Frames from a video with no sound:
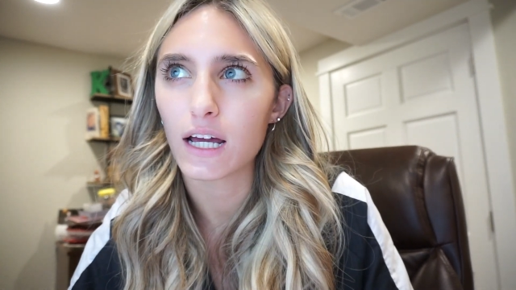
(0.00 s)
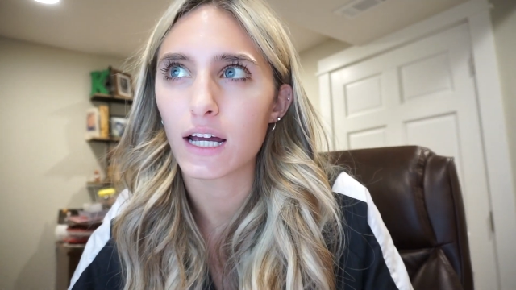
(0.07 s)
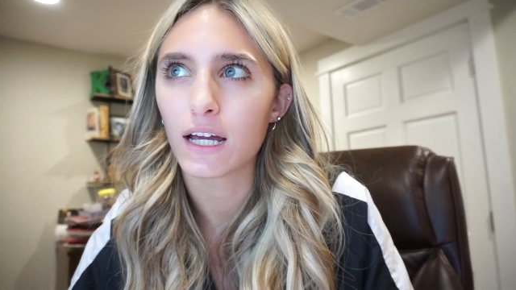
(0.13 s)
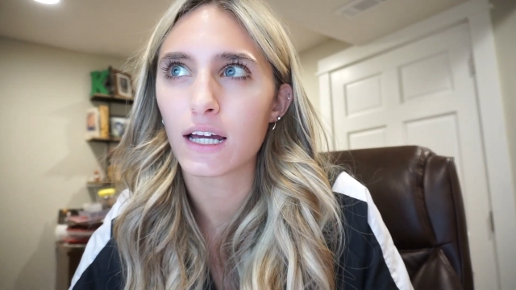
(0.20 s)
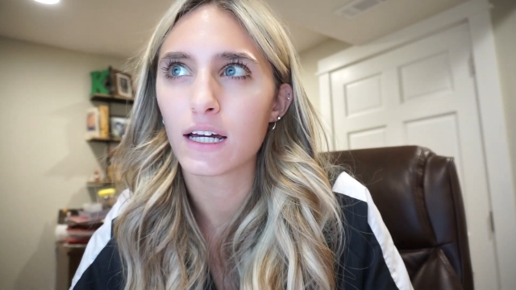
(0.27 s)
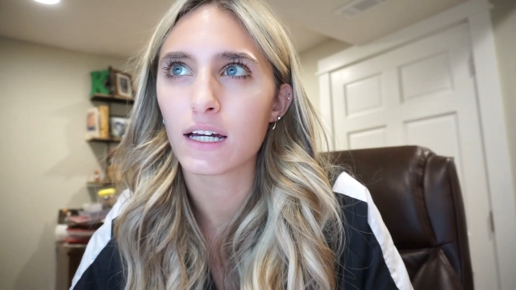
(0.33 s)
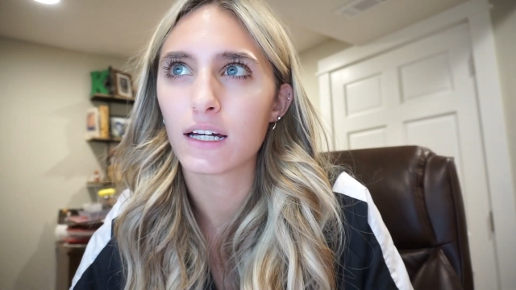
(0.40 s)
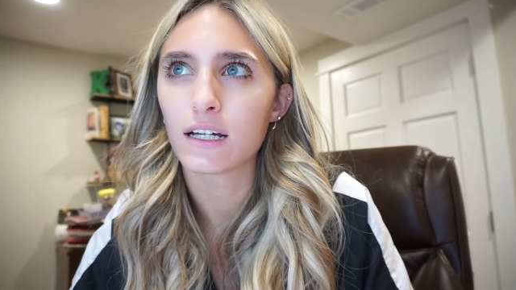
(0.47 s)

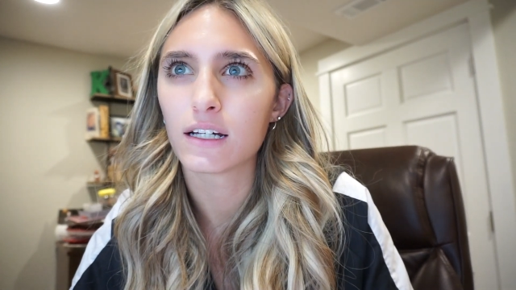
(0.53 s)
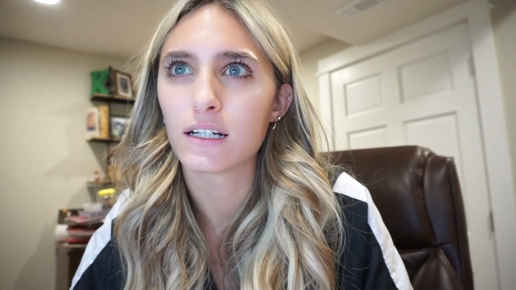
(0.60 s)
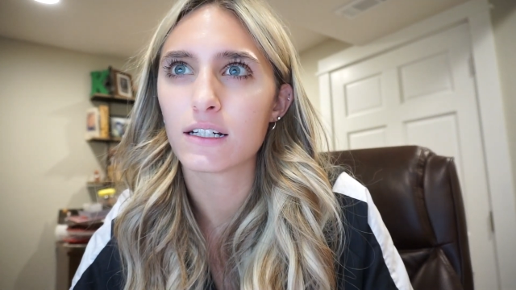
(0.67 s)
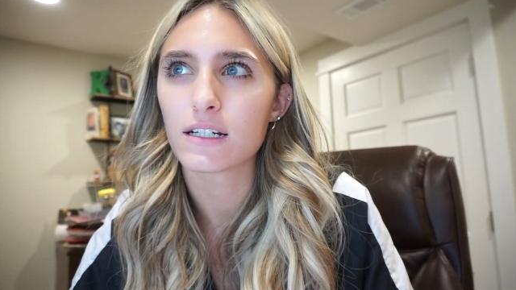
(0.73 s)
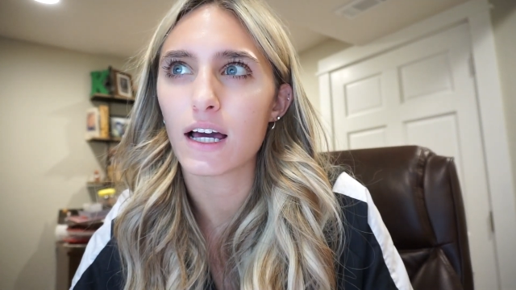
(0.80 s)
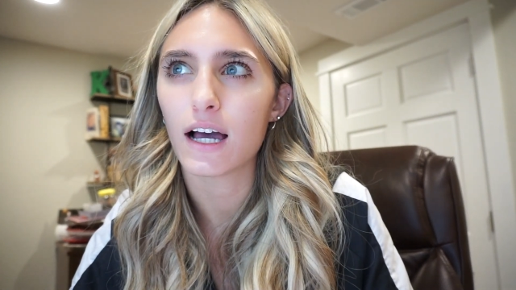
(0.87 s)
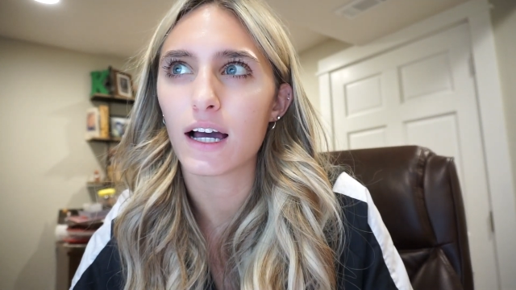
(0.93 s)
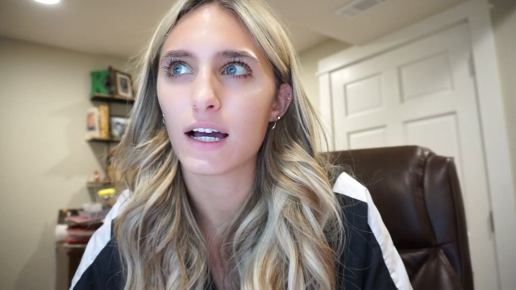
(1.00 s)

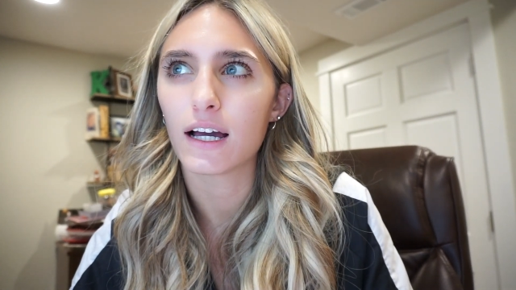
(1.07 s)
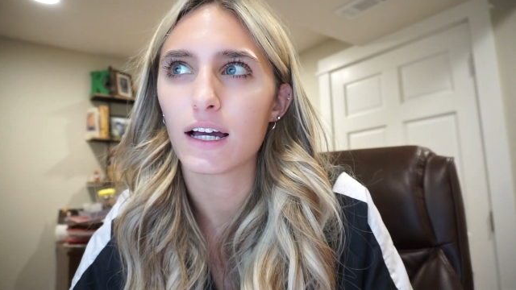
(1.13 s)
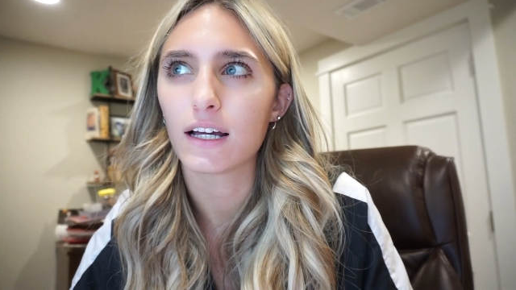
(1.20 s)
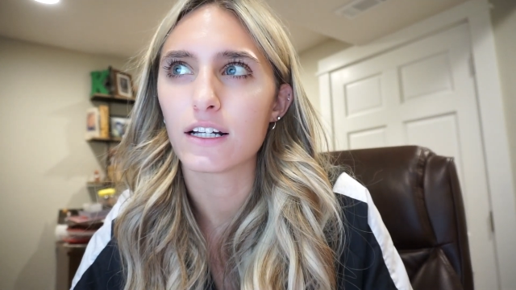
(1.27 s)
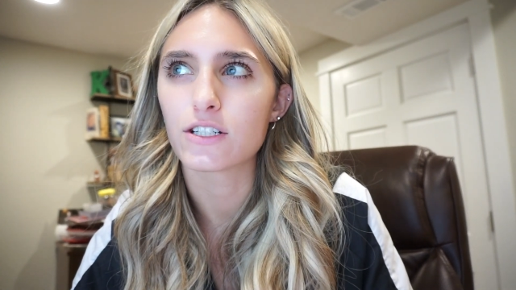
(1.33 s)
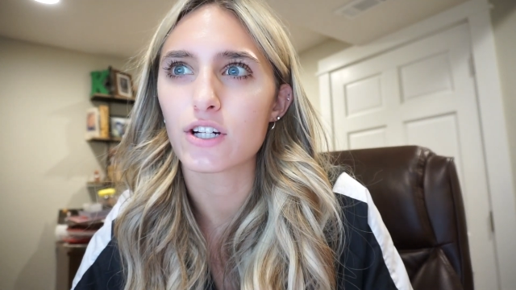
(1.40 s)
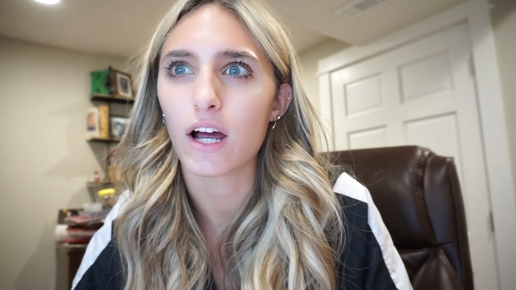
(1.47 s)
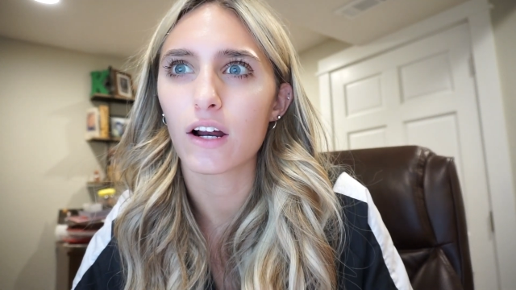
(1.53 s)
and
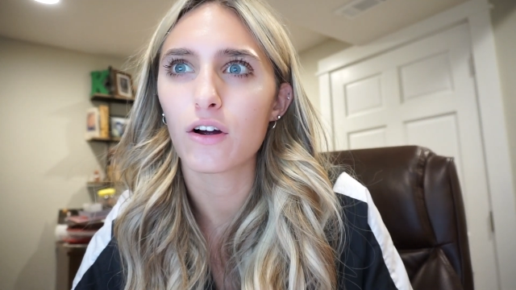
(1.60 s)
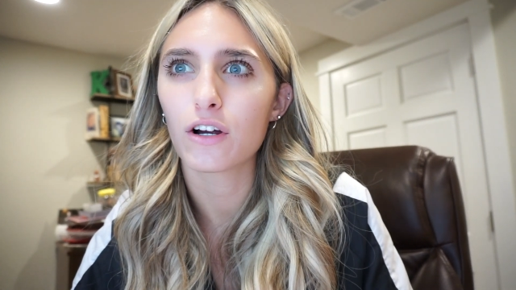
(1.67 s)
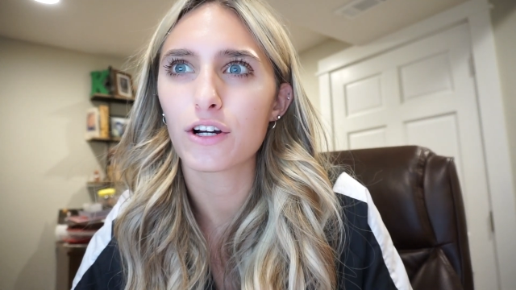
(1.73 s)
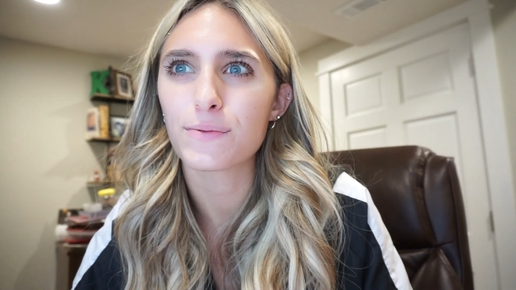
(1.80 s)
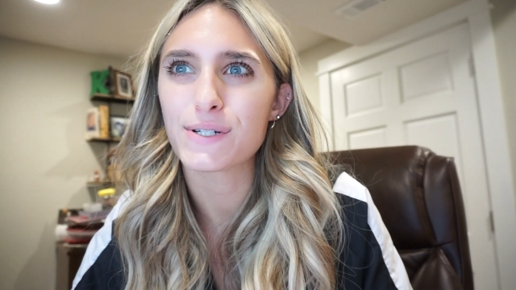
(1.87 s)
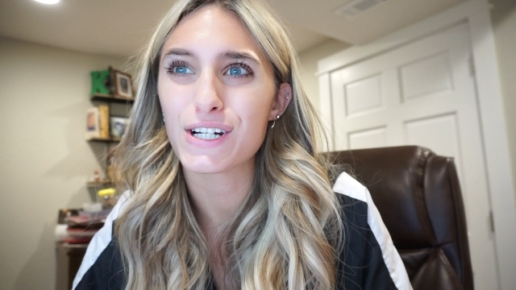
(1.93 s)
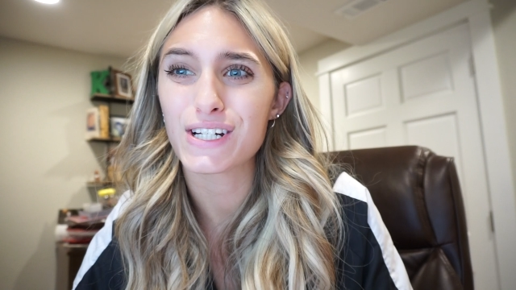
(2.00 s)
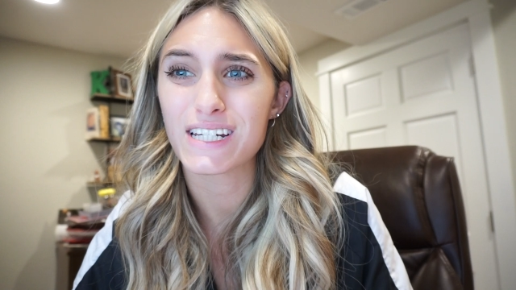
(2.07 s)
I tried going
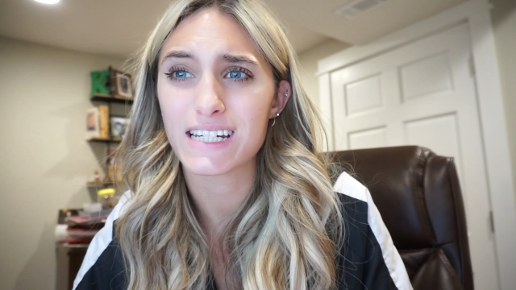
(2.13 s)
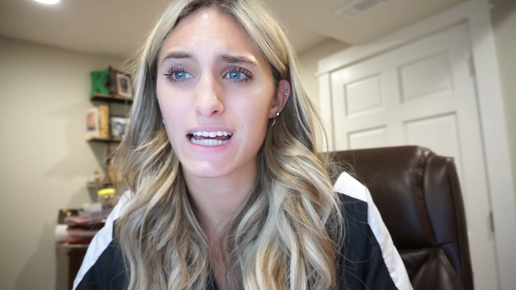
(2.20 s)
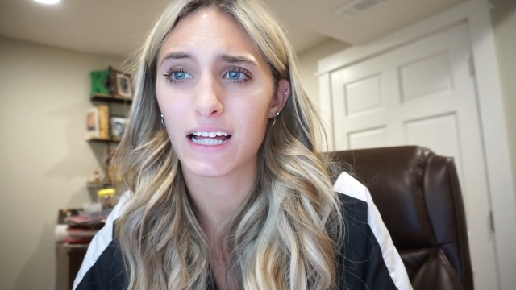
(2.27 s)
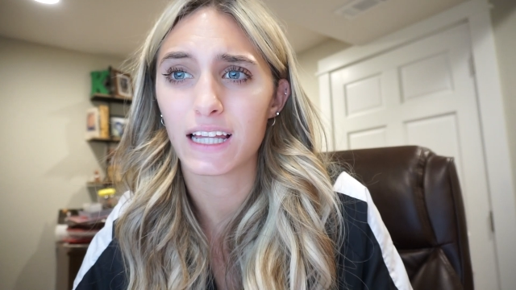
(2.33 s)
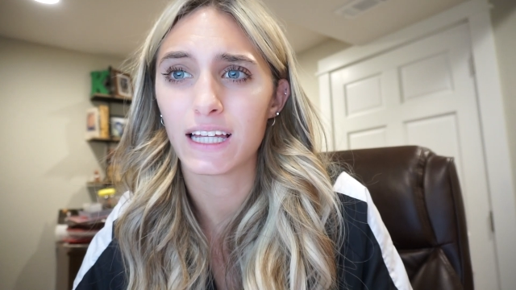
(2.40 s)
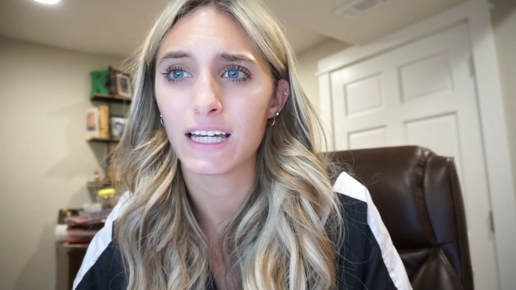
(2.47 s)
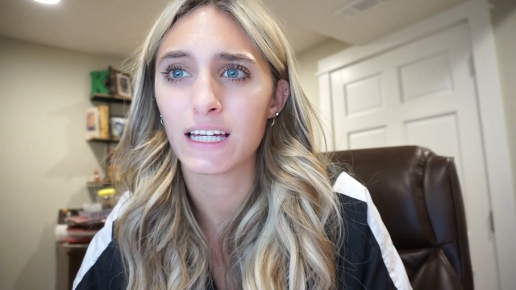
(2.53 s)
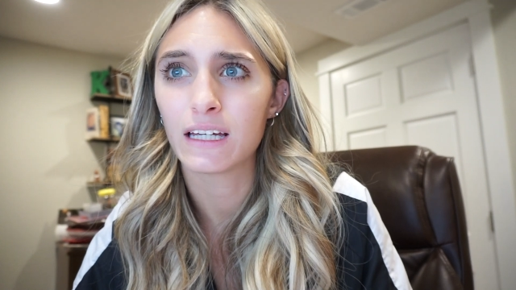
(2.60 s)
upstairs and
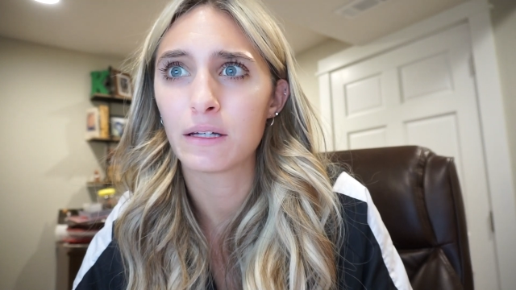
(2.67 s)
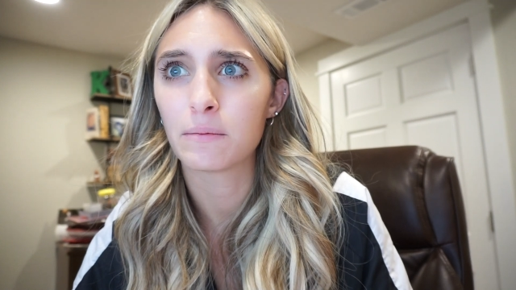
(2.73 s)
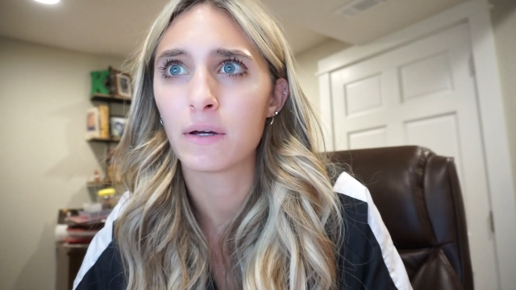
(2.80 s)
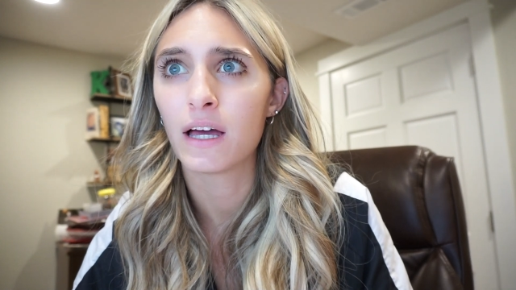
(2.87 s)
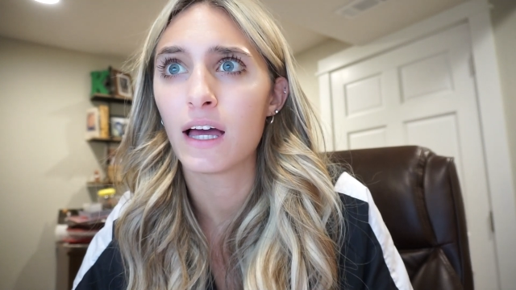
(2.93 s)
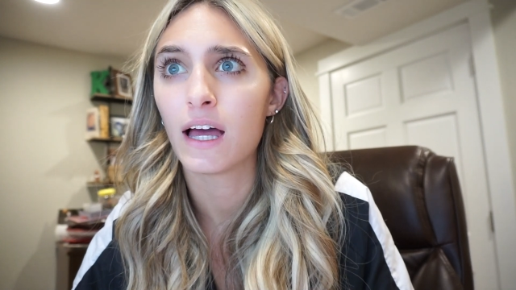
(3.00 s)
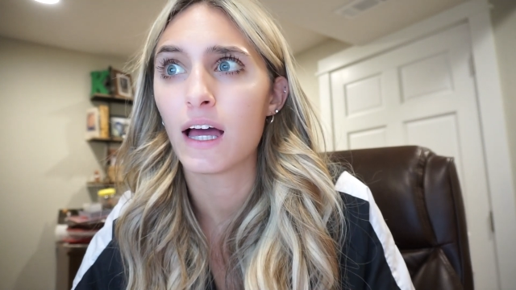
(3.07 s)
telling him,